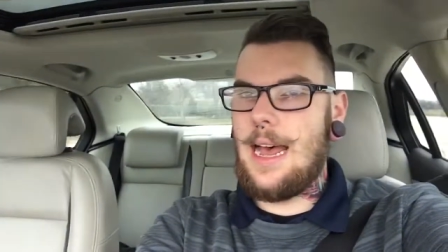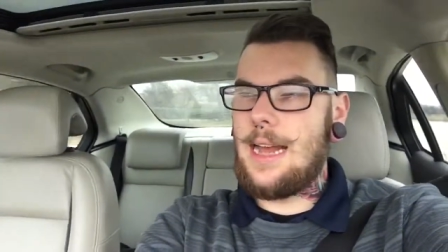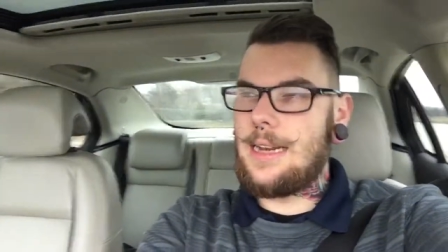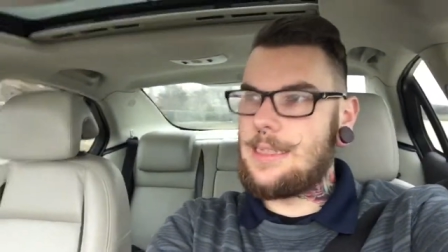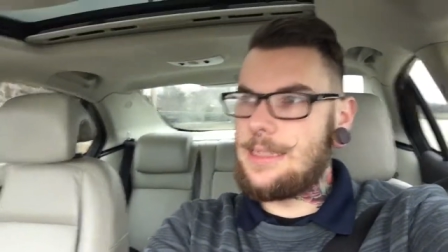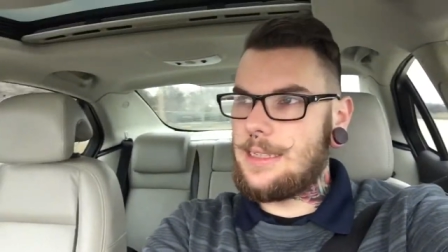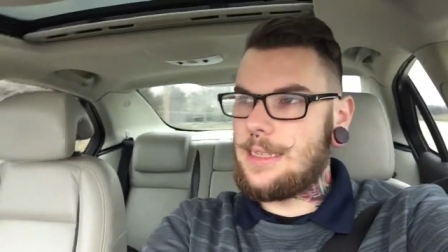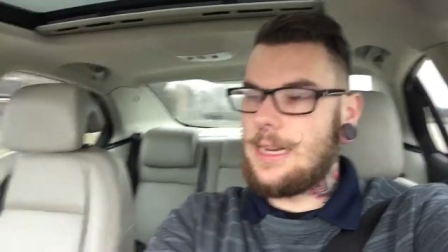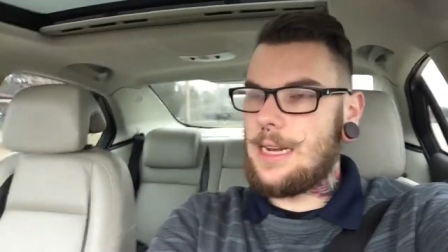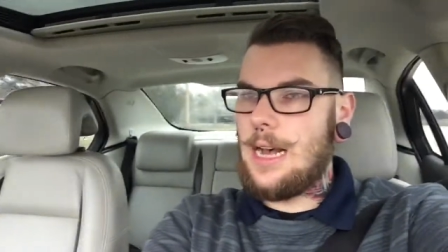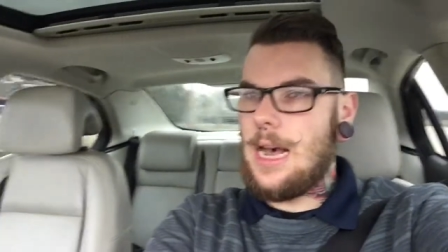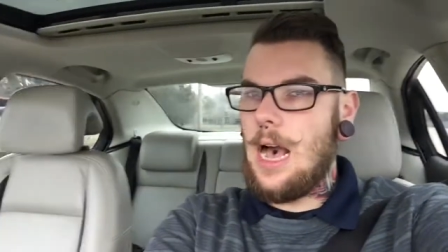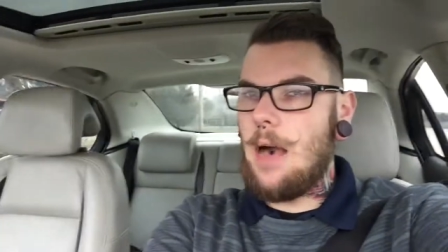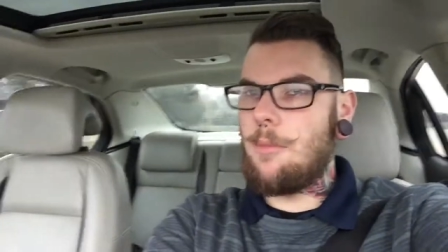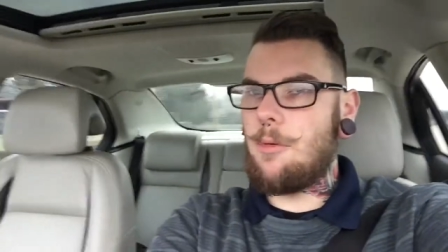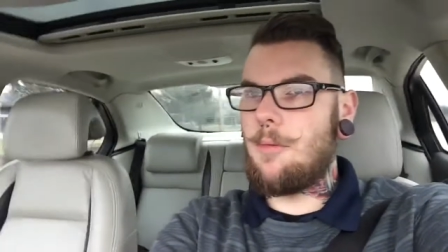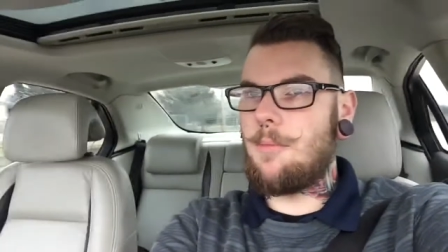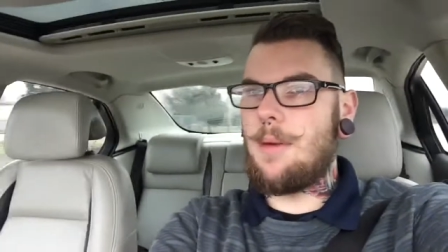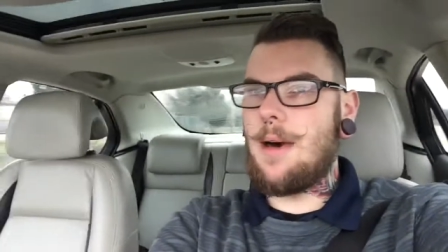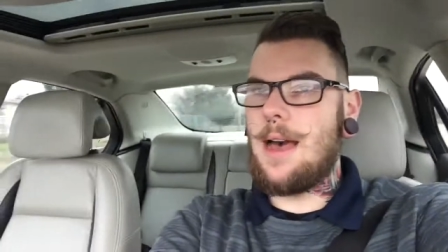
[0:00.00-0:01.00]
I took a
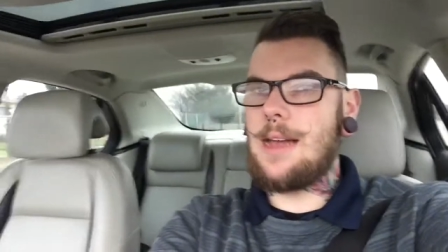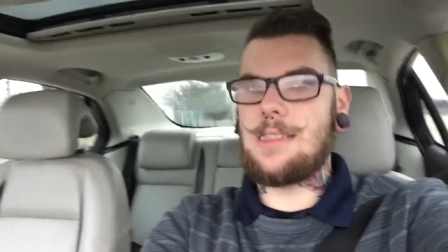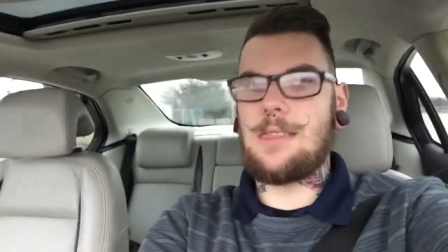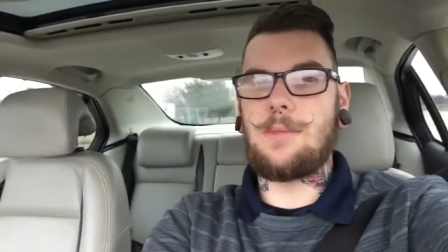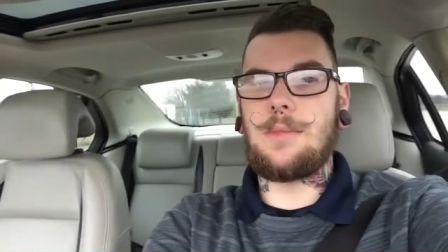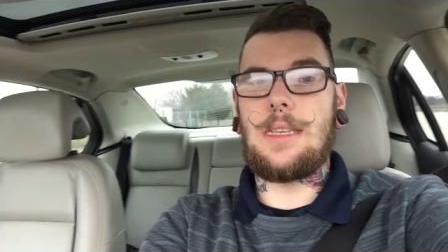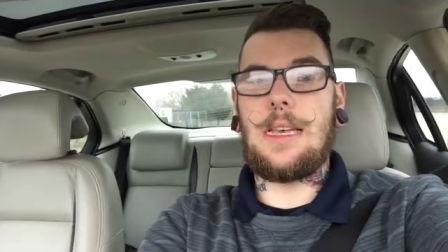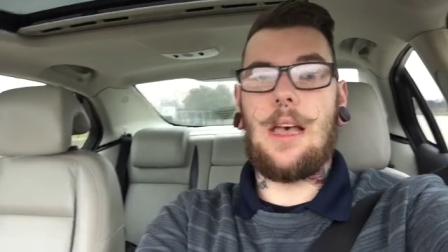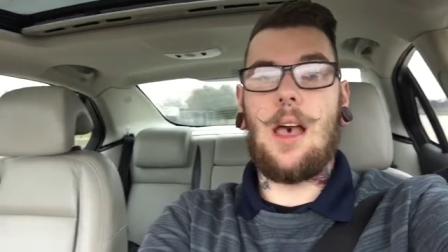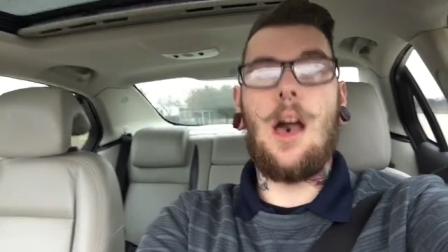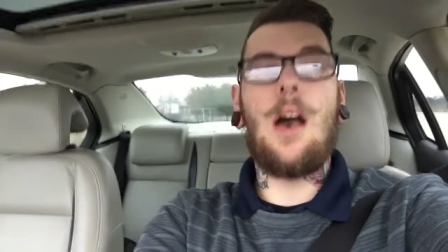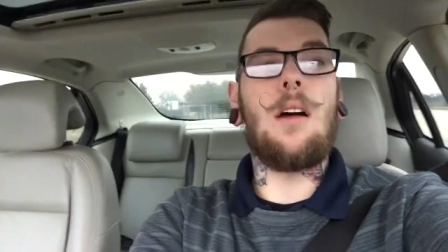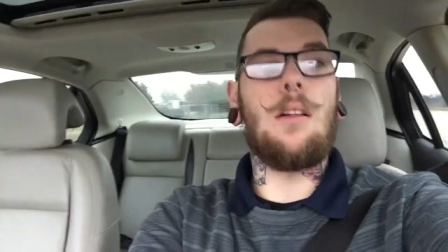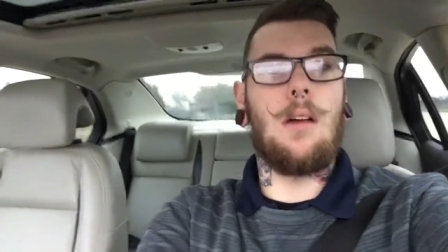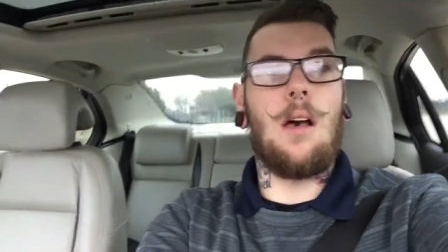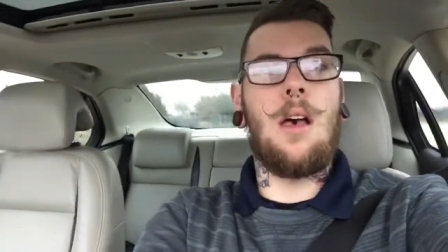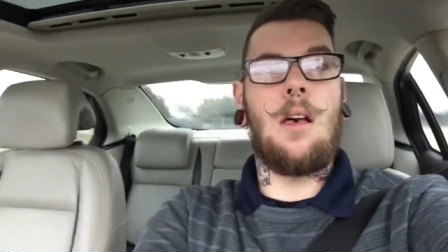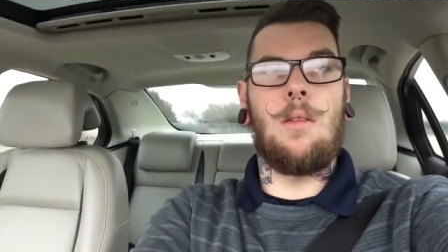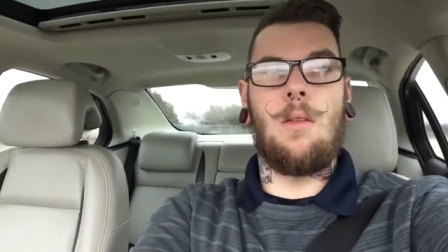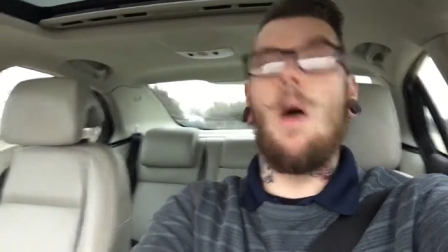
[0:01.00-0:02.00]
couple bites. I was like, oh,
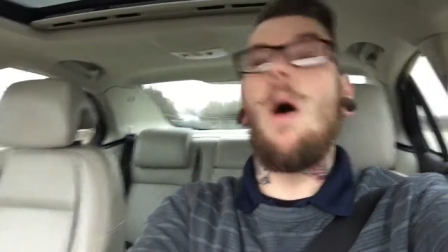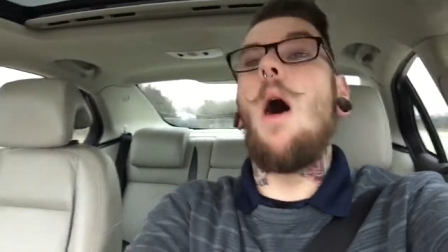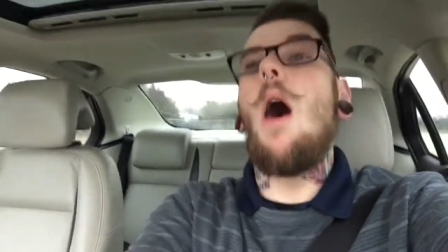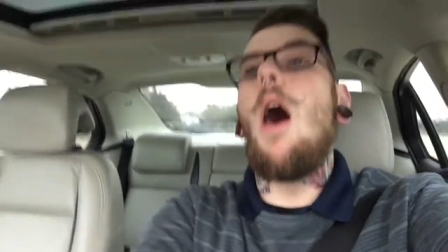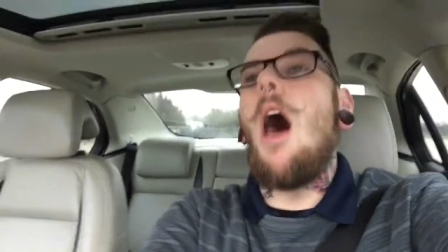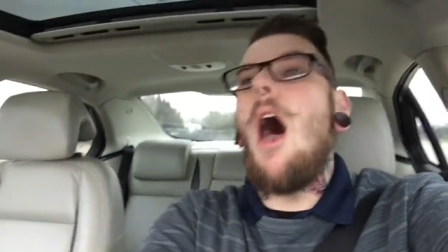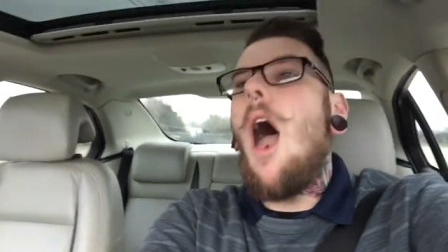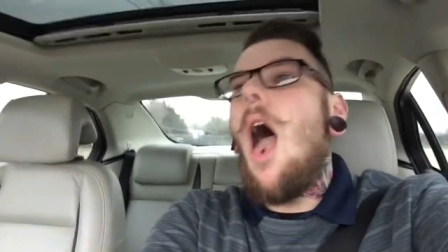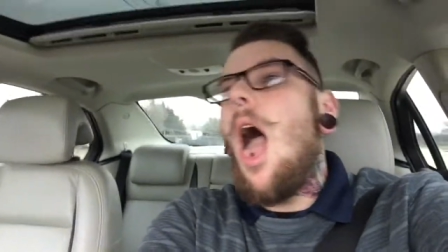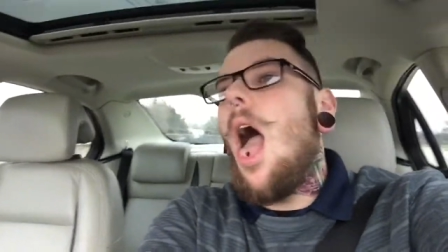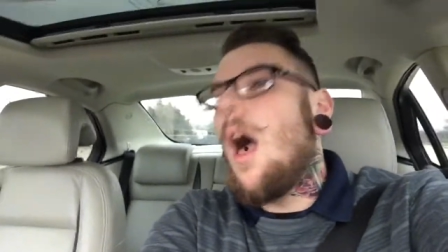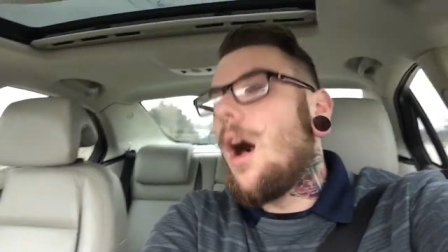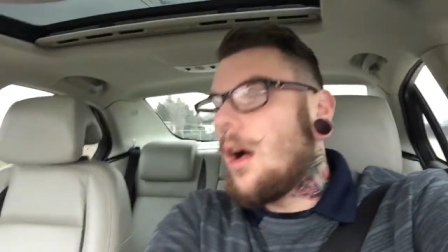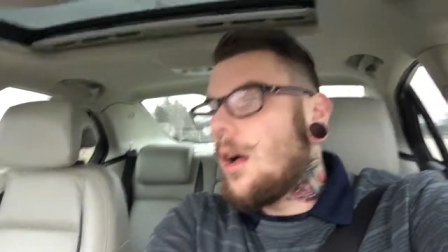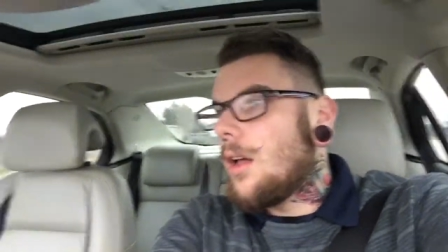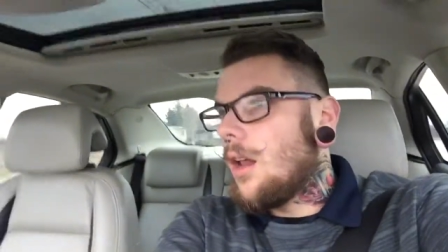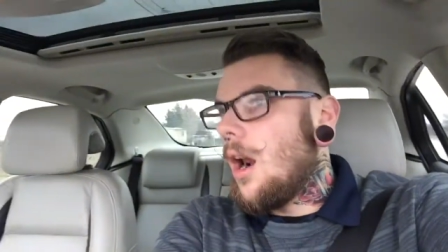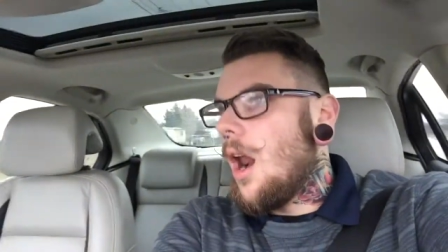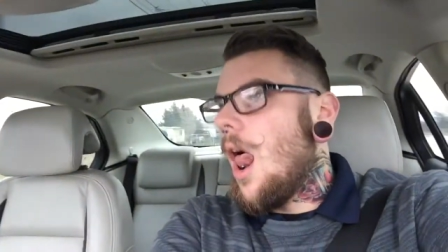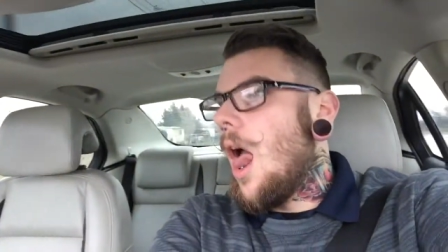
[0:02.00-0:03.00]
uh,
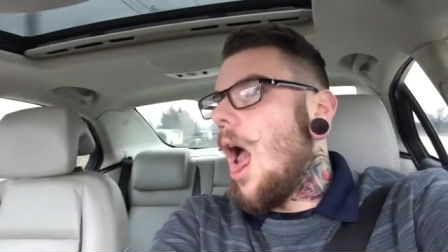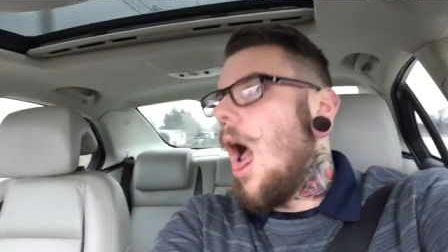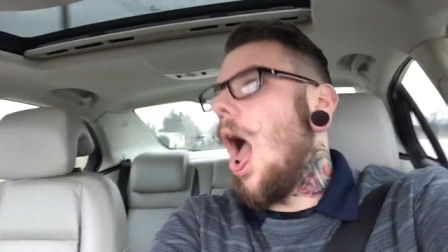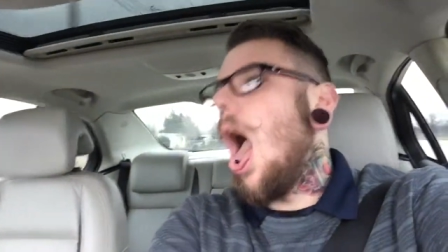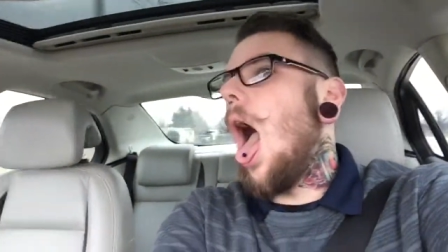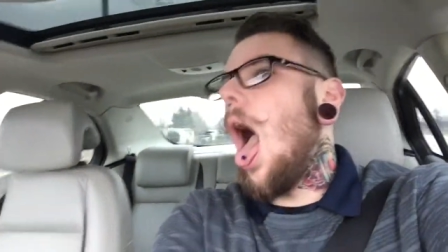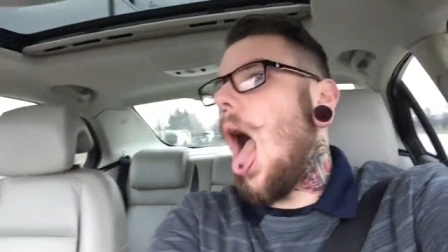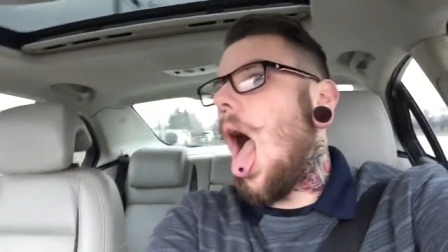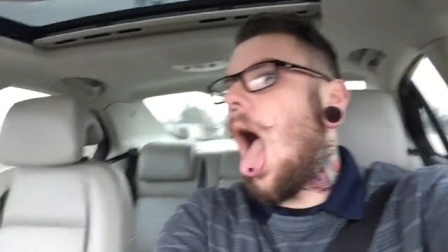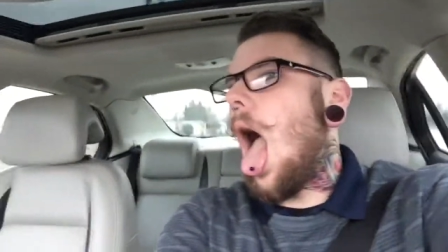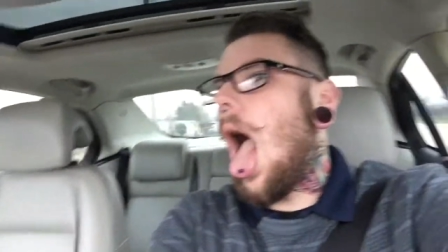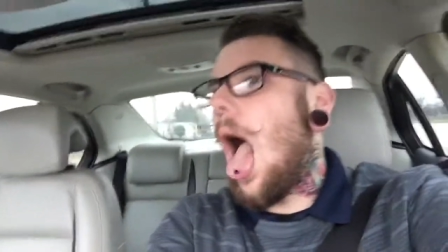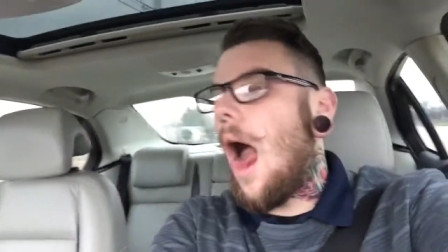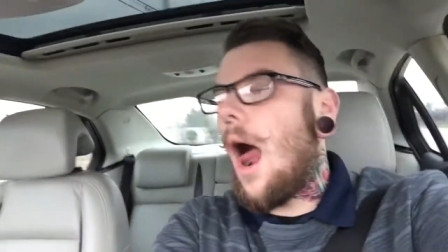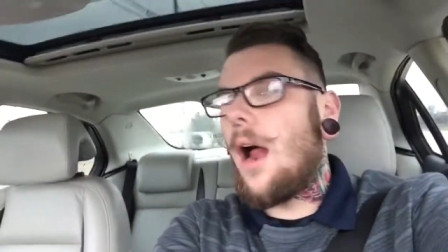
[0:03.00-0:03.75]
uh,